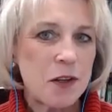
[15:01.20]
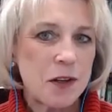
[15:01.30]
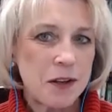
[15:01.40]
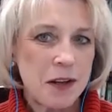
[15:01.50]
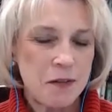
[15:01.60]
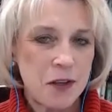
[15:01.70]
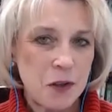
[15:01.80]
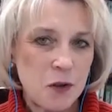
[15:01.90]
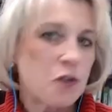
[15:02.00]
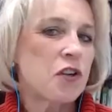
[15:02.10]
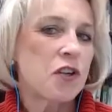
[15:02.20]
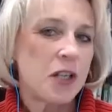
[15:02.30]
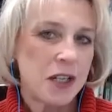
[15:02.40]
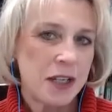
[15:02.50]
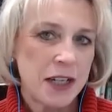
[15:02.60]
the nutrition
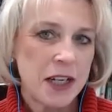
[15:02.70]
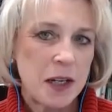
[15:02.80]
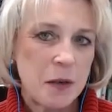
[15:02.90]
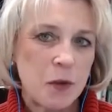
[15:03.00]
team,